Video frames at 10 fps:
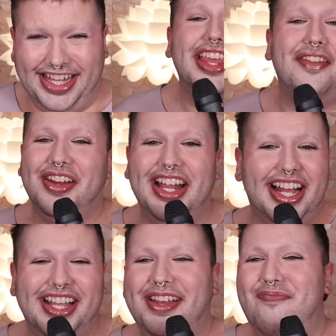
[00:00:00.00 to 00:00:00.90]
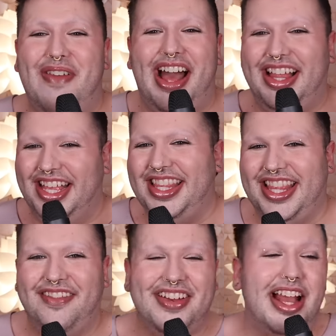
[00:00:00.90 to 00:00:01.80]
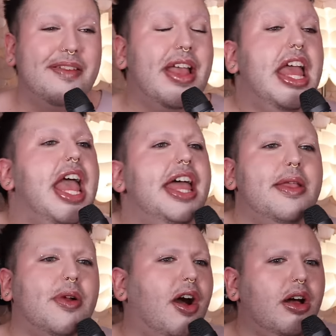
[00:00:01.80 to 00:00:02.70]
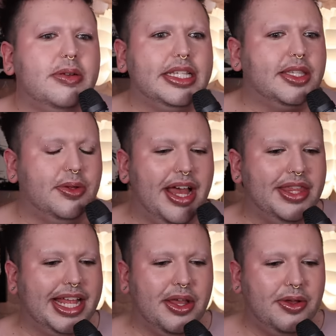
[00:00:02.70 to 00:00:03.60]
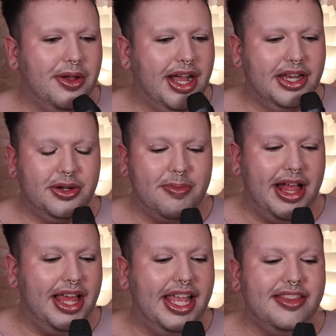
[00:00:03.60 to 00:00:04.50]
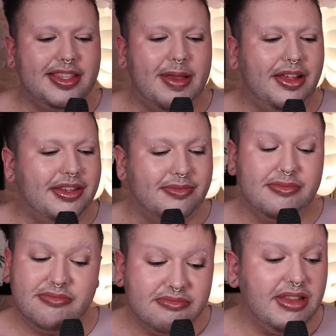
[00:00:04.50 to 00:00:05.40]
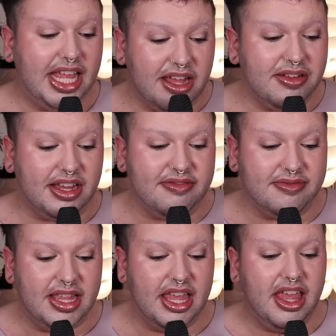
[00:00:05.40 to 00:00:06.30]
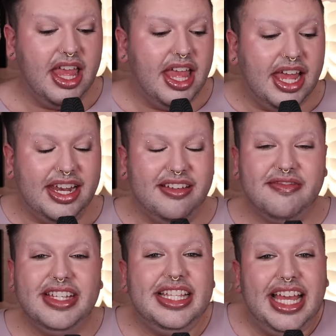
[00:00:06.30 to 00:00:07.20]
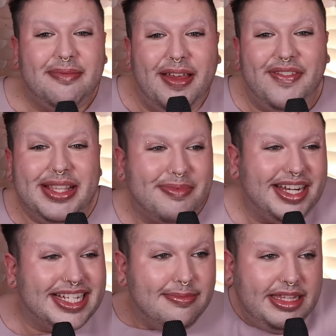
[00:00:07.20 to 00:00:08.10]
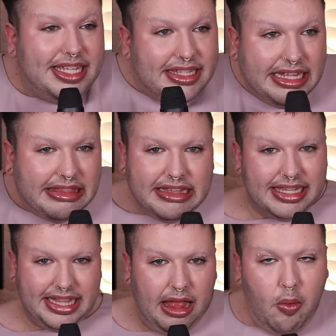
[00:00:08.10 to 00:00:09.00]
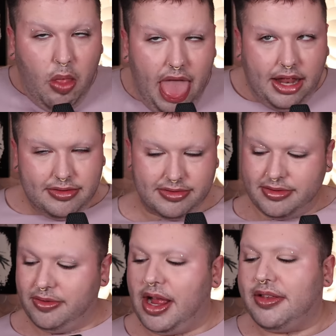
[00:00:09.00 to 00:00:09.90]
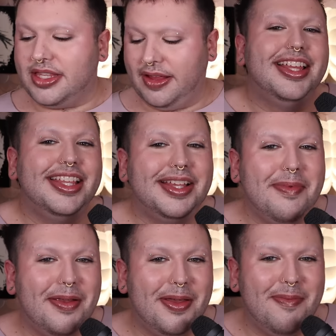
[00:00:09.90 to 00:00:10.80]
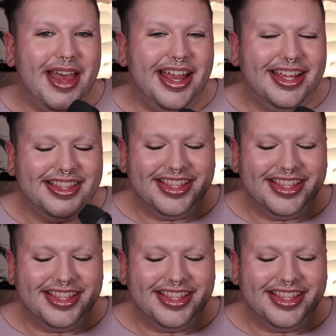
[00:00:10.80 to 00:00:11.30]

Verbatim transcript: they were not good palettes. They were not good. And they were always sold out. That Cocoa contour palette, it smelled like cocoa. And I don't really like my face products smelling like things like that. Blech, gross. Let's talk about Nomad.